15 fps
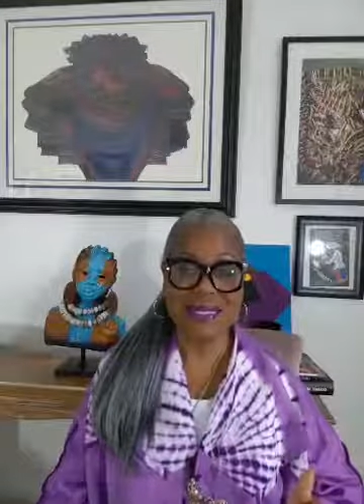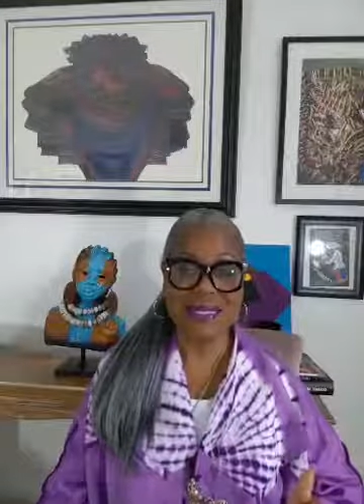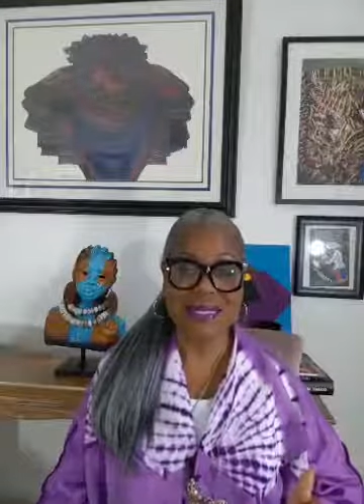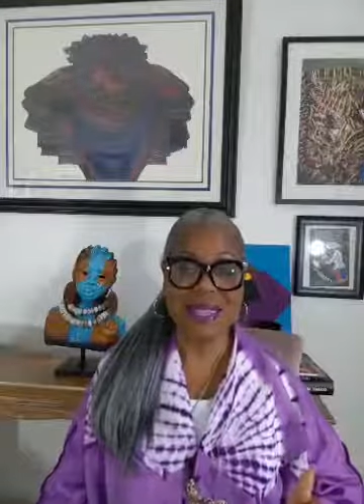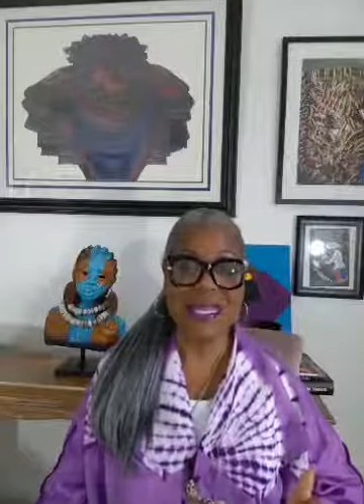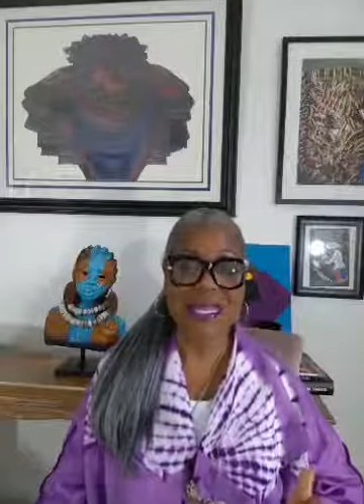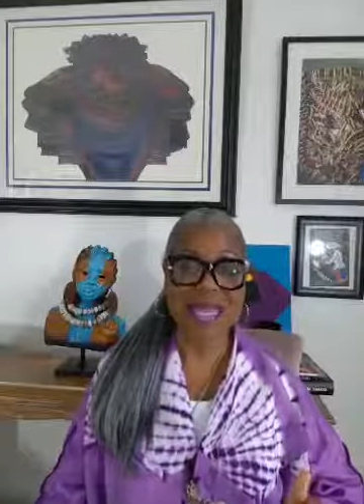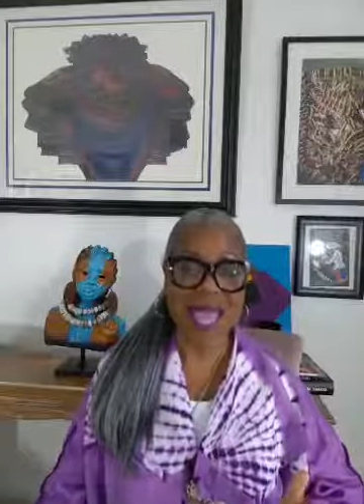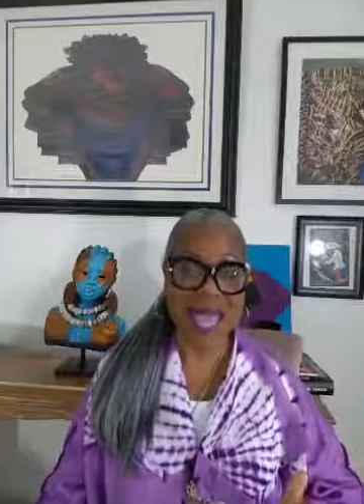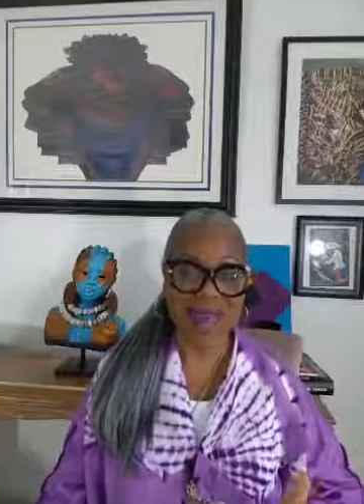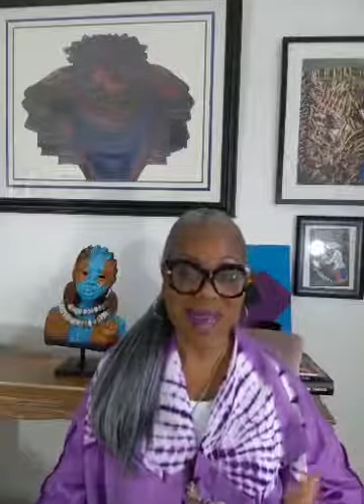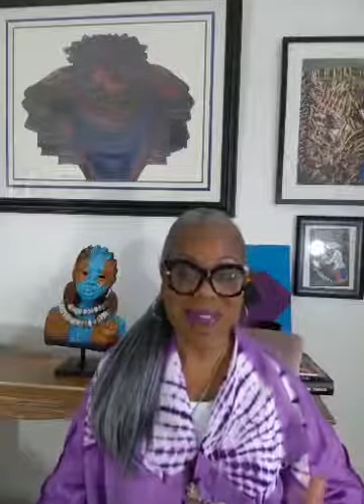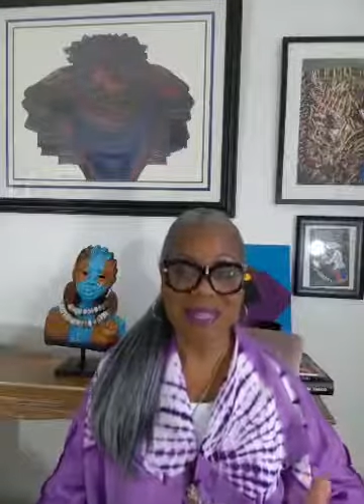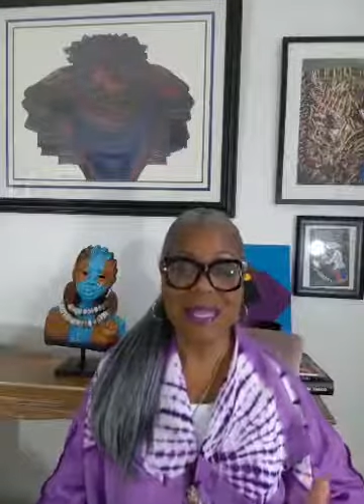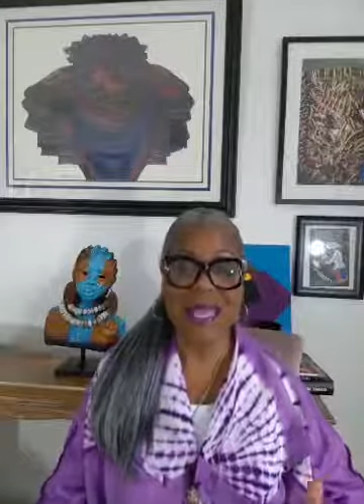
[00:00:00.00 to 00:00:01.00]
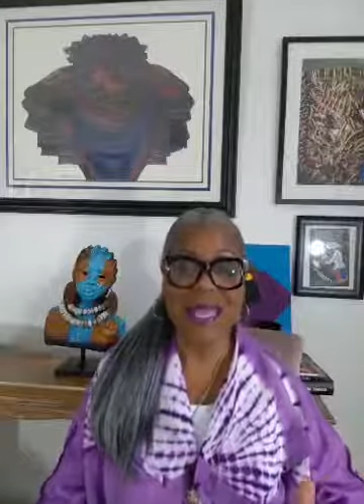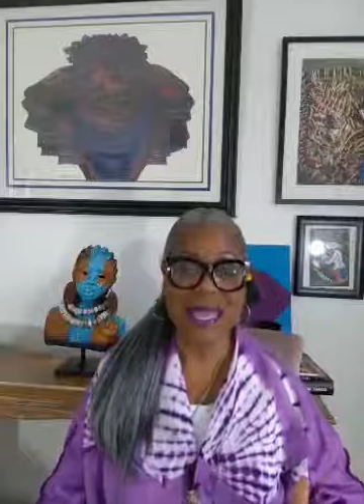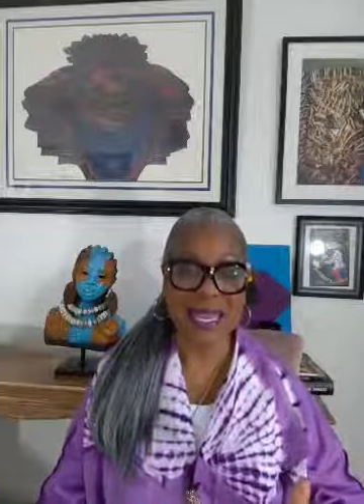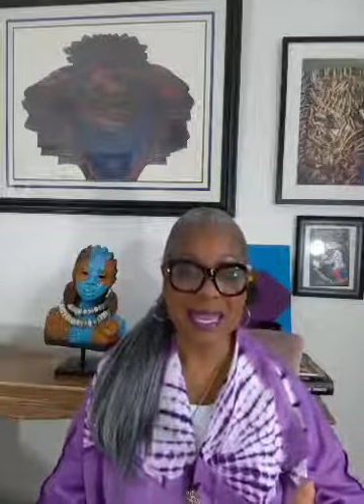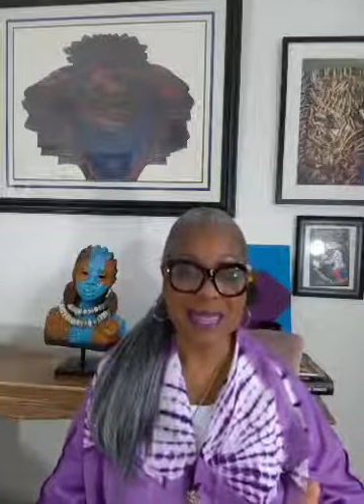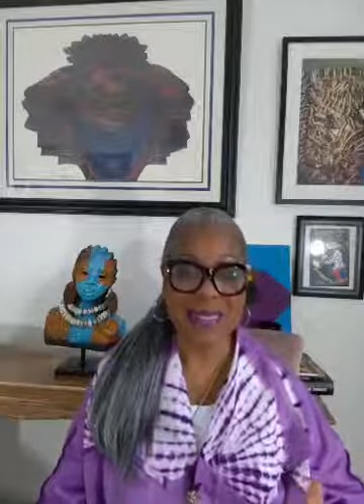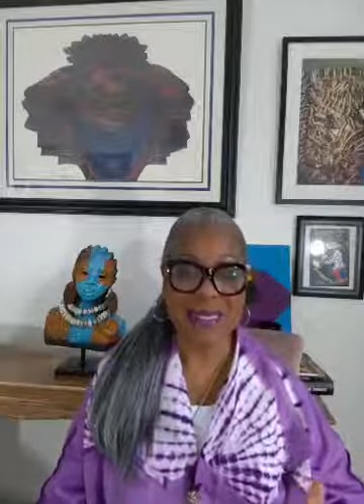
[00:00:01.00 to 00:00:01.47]
to
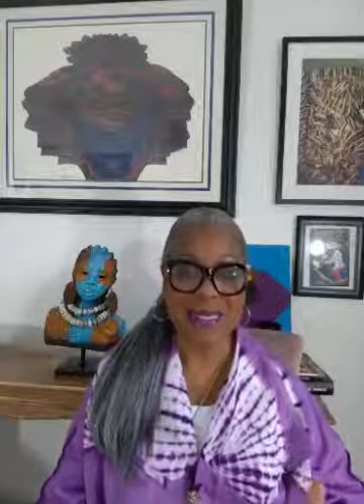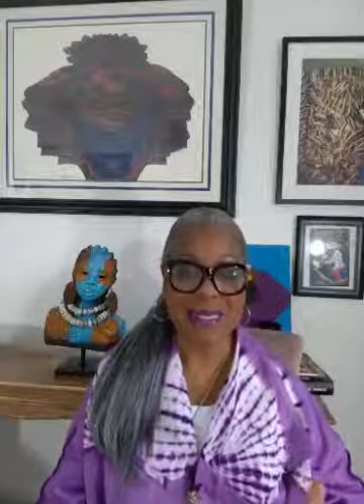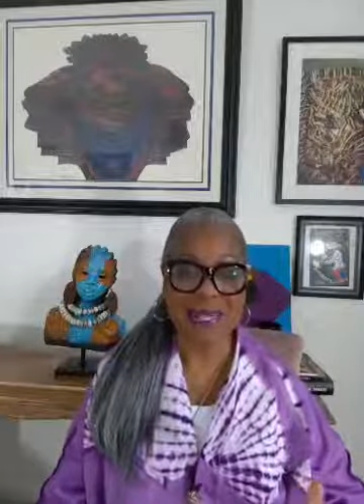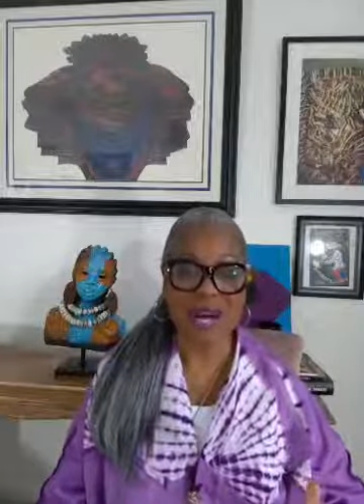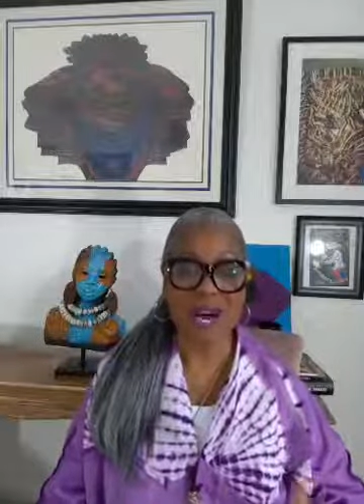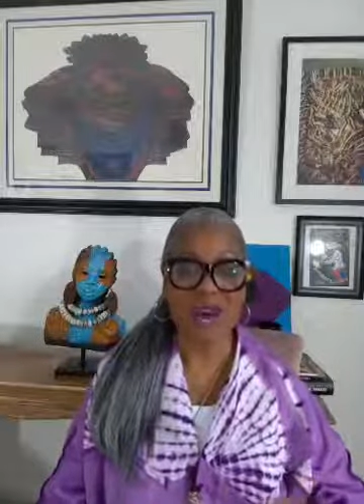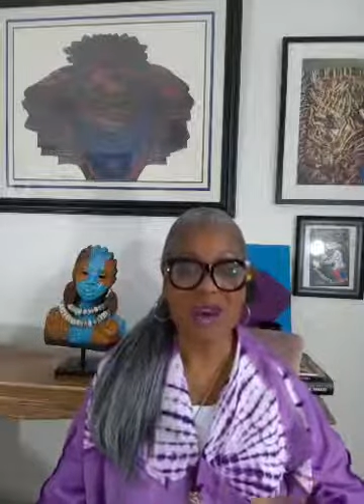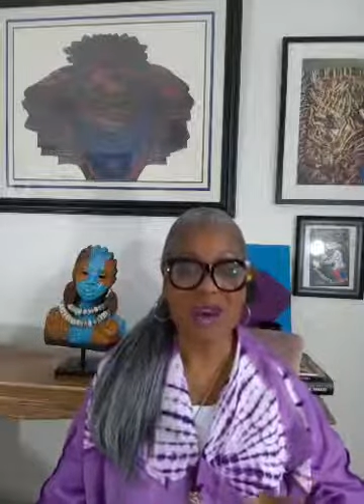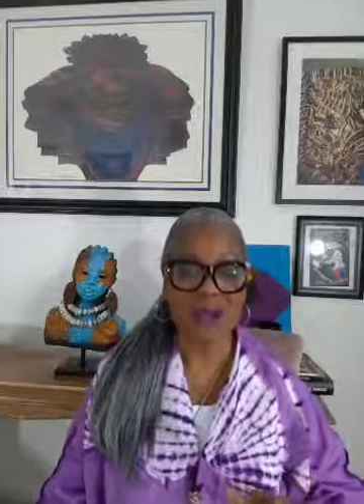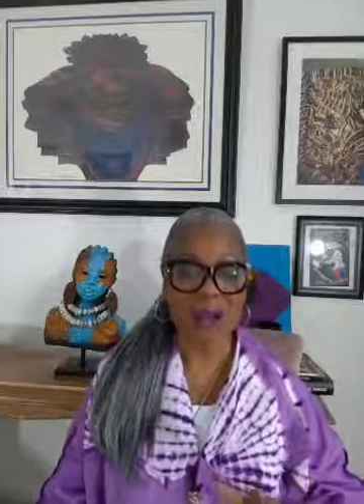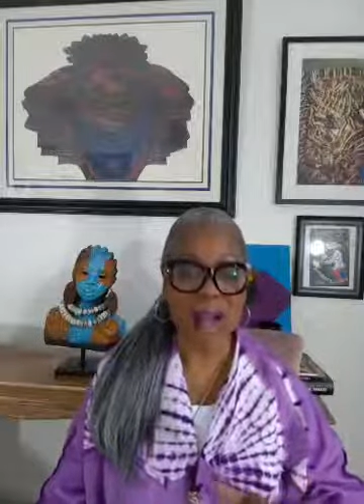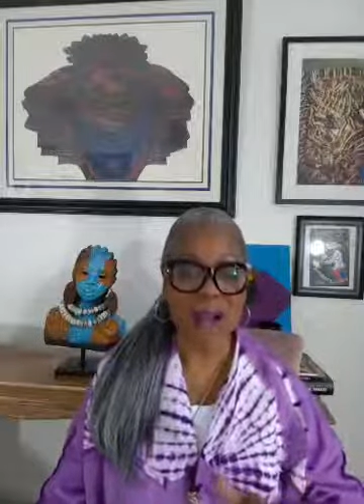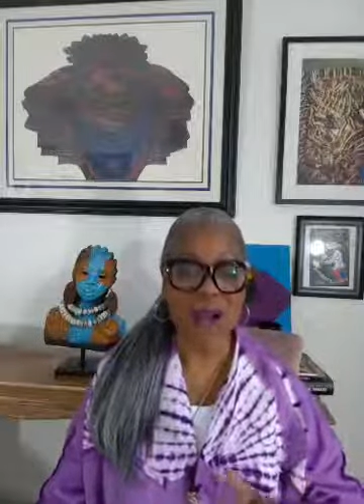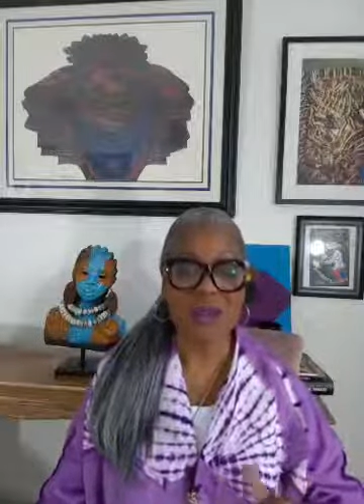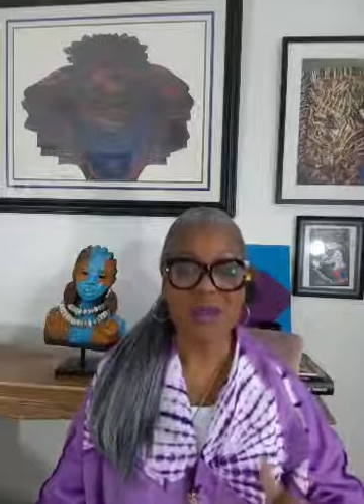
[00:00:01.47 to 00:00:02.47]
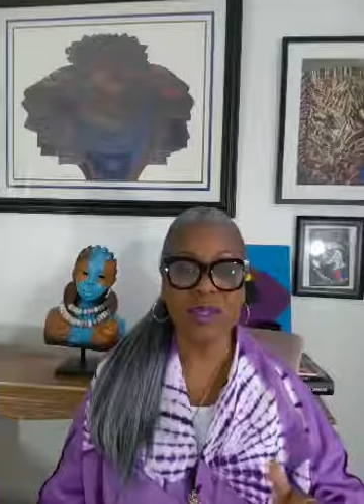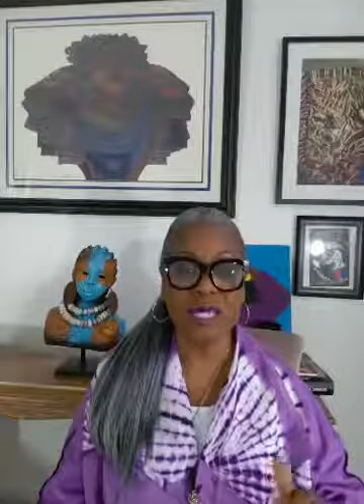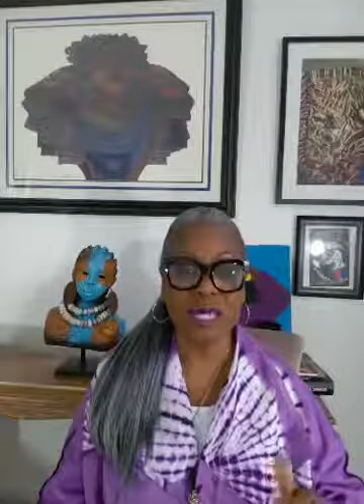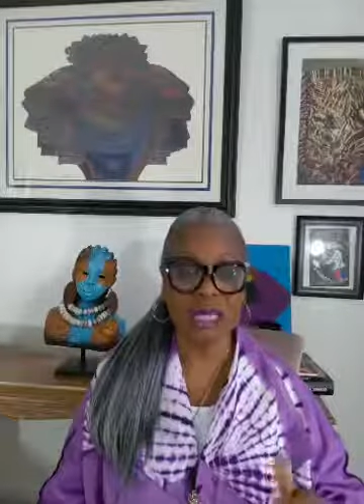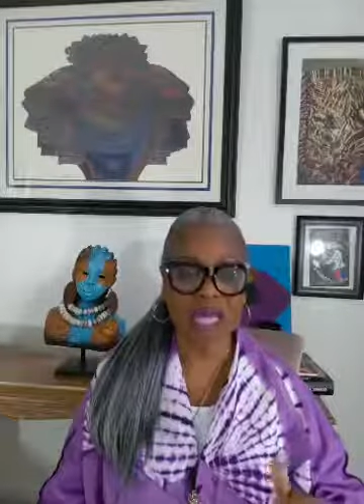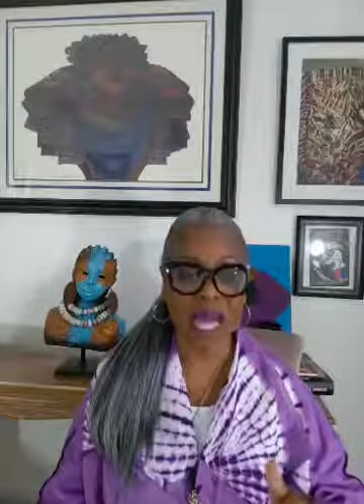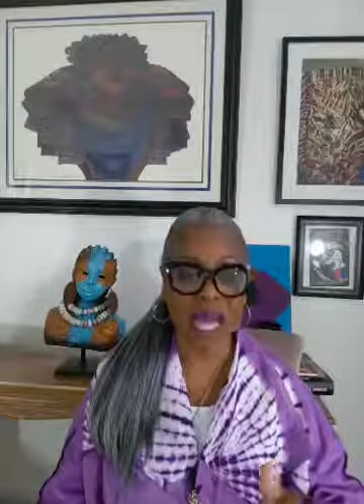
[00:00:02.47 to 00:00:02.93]
navigate around the
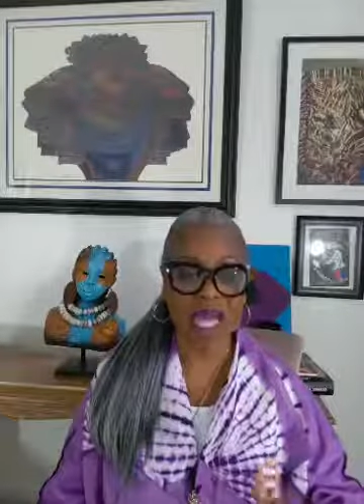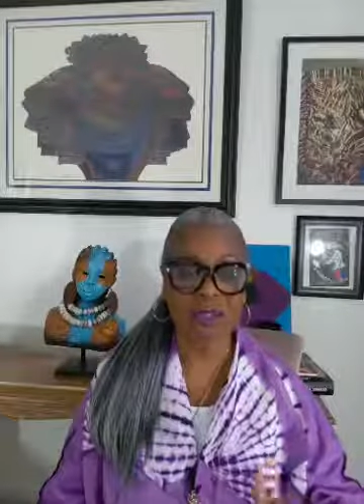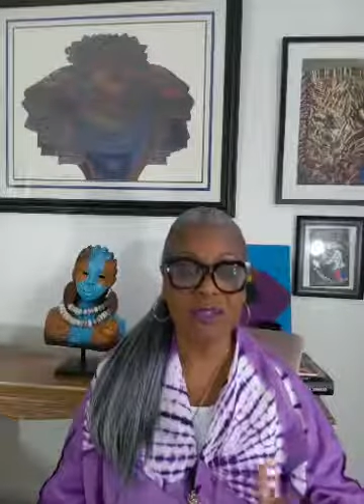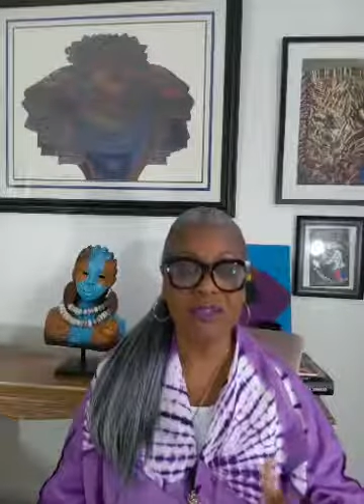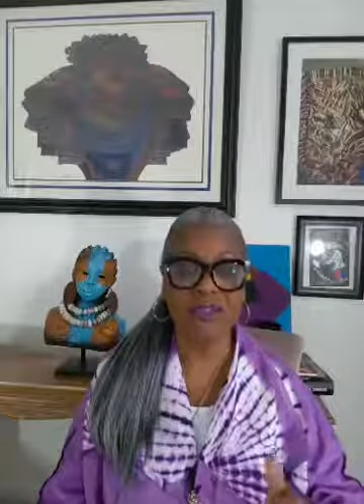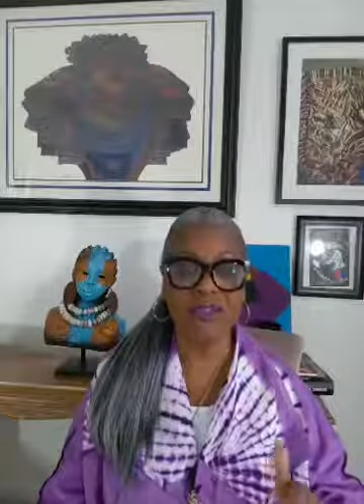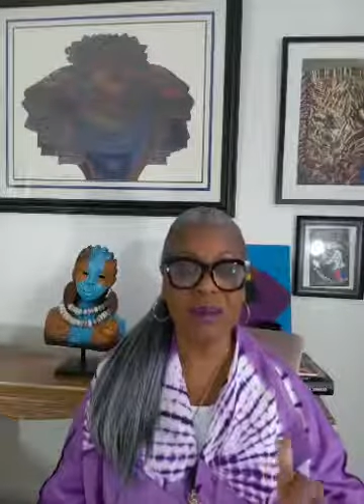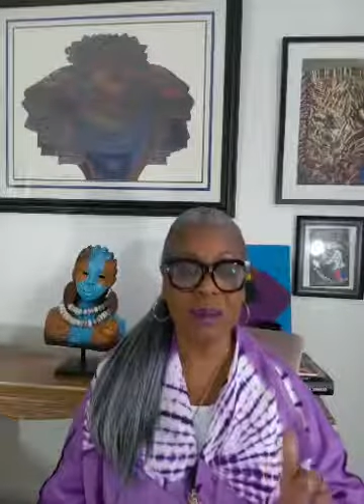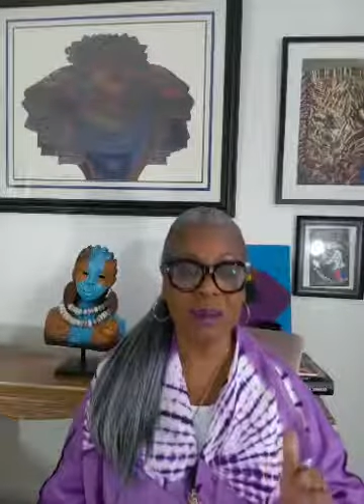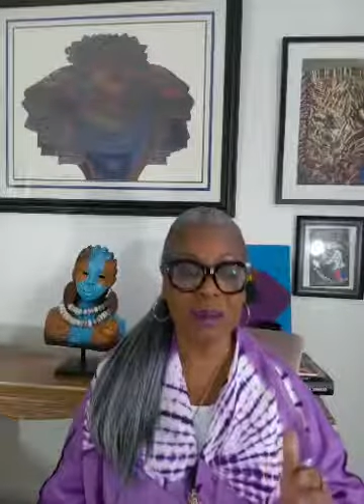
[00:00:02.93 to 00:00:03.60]
life